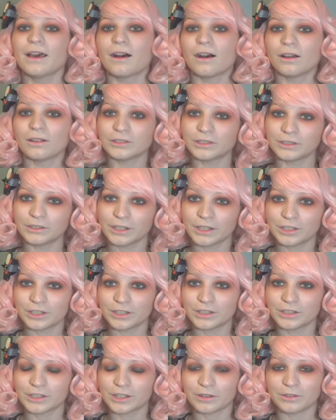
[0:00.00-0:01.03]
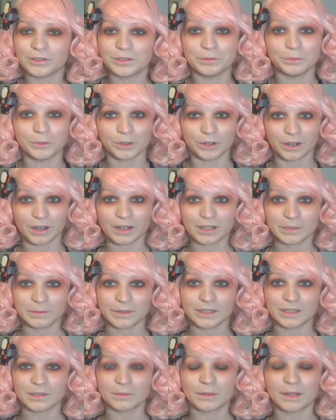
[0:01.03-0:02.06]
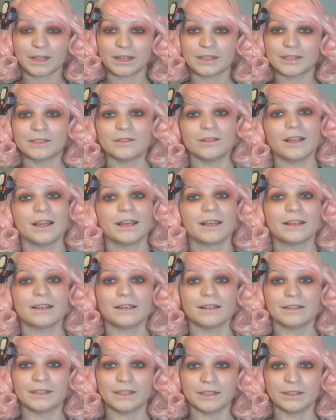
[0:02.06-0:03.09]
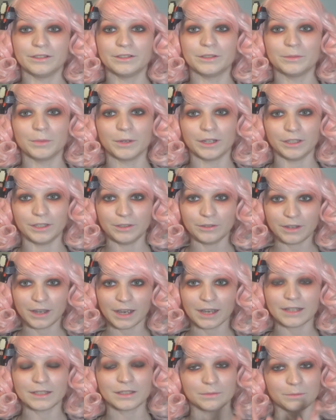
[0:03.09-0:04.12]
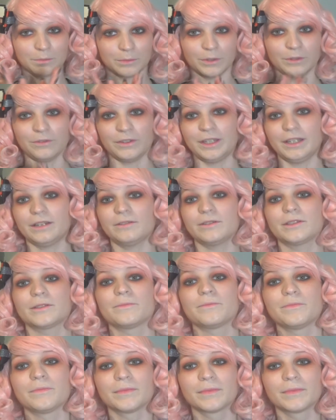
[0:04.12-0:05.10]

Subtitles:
All donations go to more cosplay supplies so that I can continue to bring you guys more videos.